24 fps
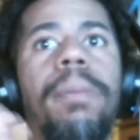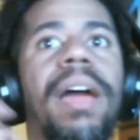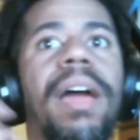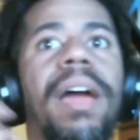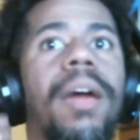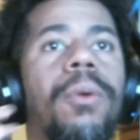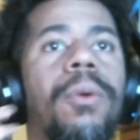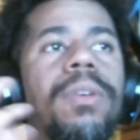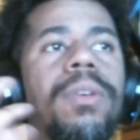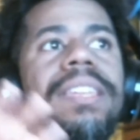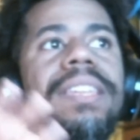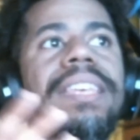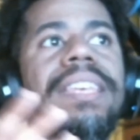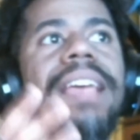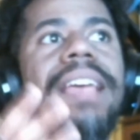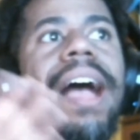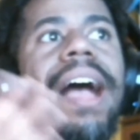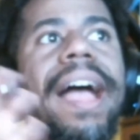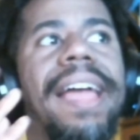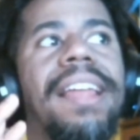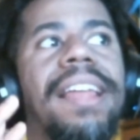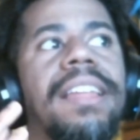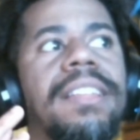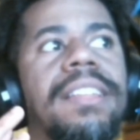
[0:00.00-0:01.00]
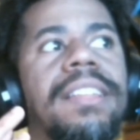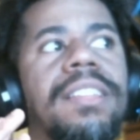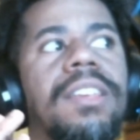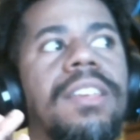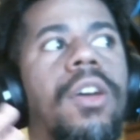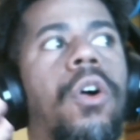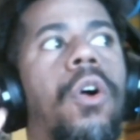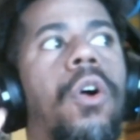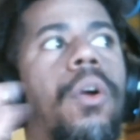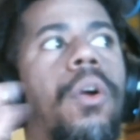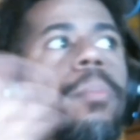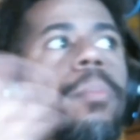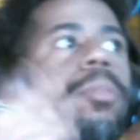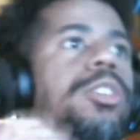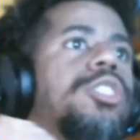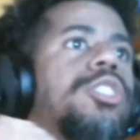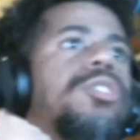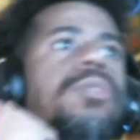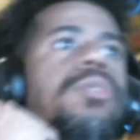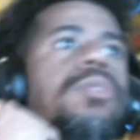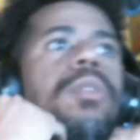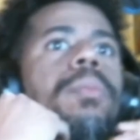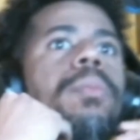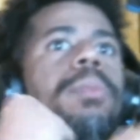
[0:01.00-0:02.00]
Perry D Island are a
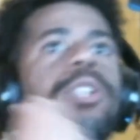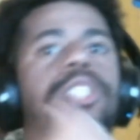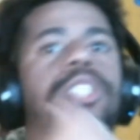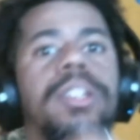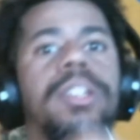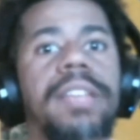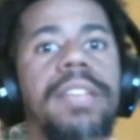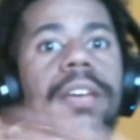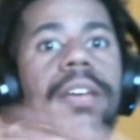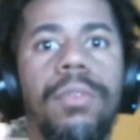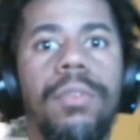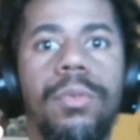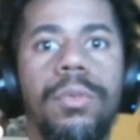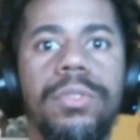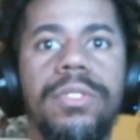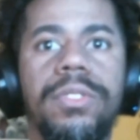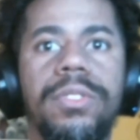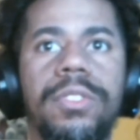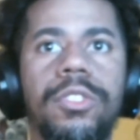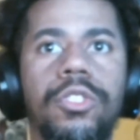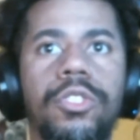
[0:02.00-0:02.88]
bunch of devils.